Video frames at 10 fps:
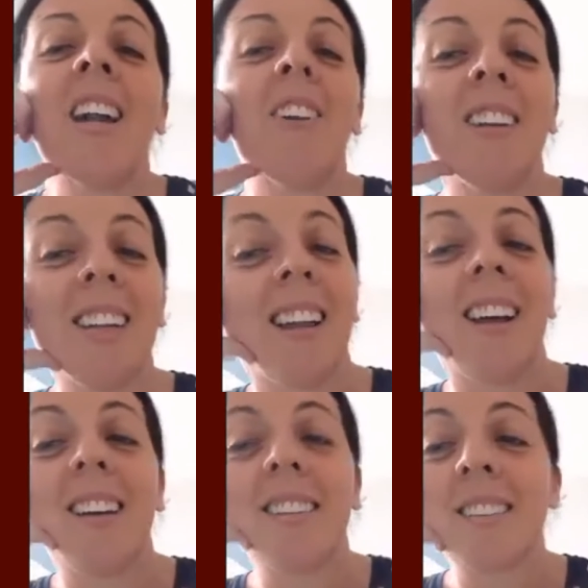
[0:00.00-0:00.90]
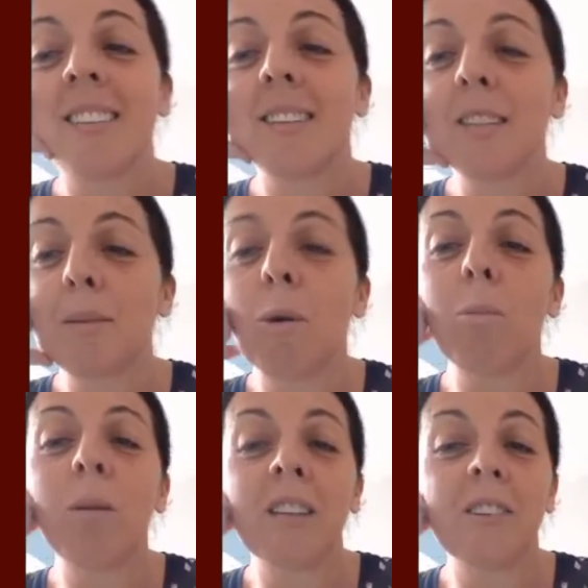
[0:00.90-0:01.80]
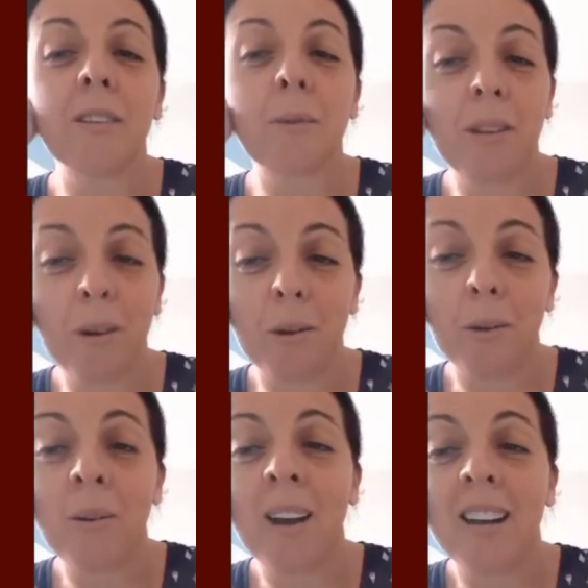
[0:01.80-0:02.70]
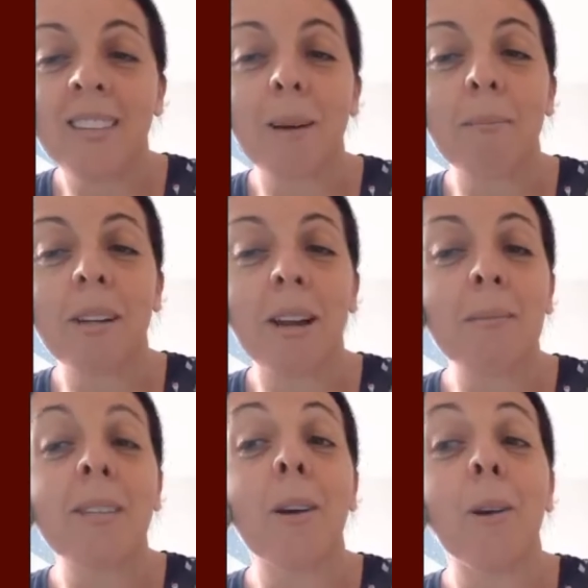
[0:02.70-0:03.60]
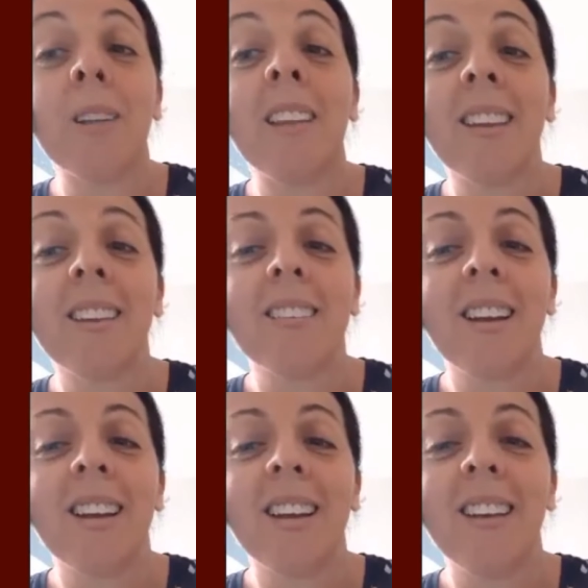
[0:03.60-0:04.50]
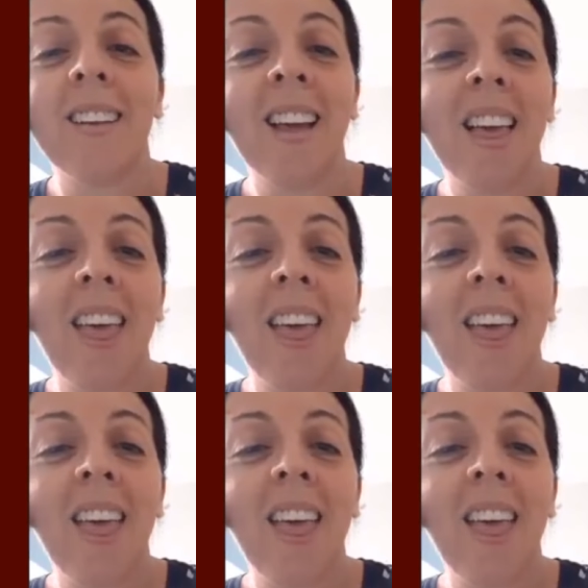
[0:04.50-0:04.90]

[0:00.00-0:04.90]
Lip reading: and I realized that small pleasures with you are sometimes the only things I need.